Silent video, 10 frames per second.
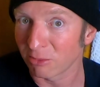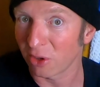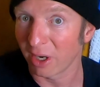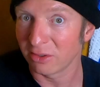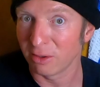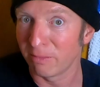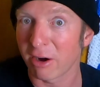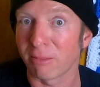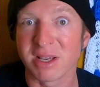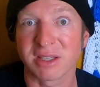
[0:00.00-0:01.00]
I'm trying to
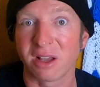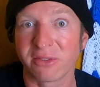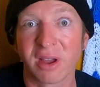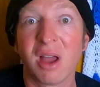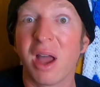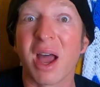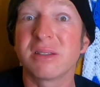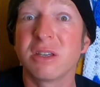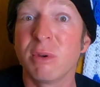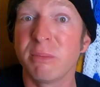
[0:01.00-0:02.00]
better myself
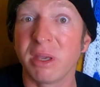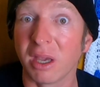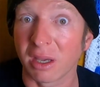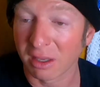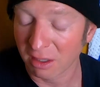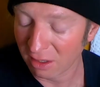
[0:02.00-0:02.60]
as a human being.